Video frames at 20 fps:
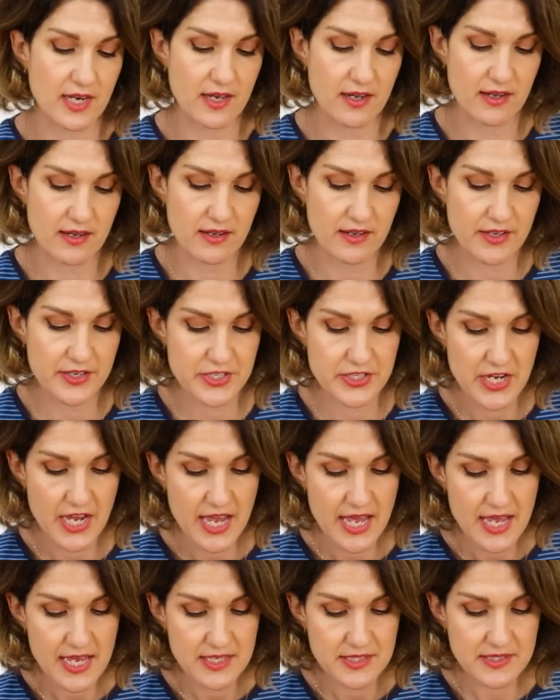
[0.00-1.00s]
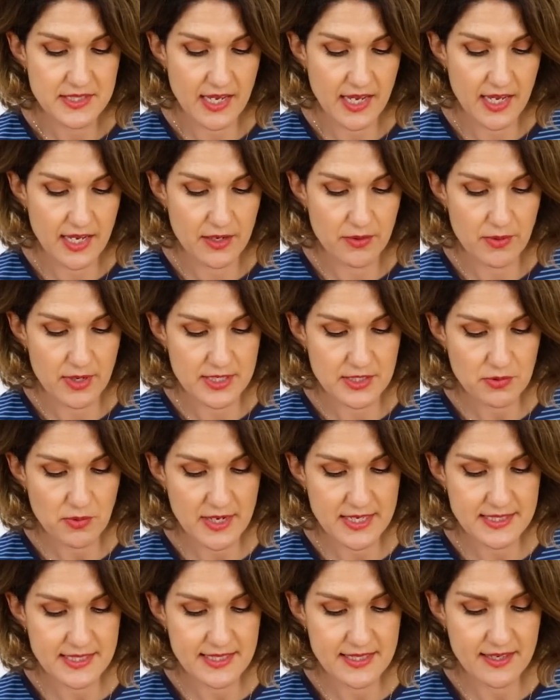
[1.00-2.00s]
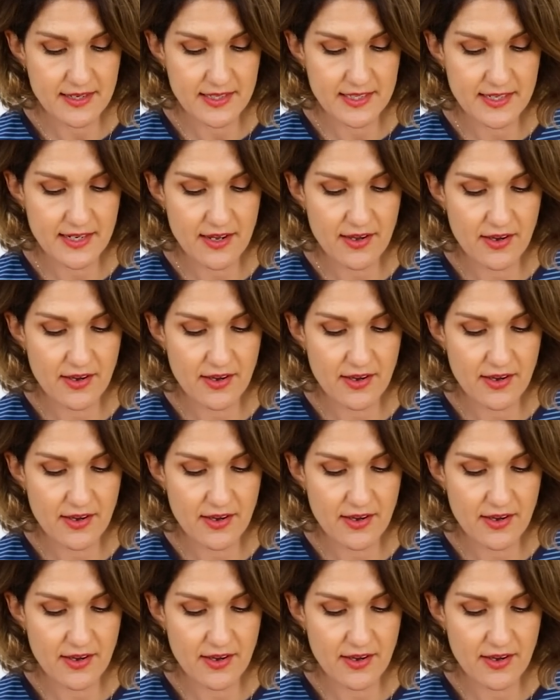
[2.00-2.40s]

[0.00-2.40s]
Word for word: large so a 29 and a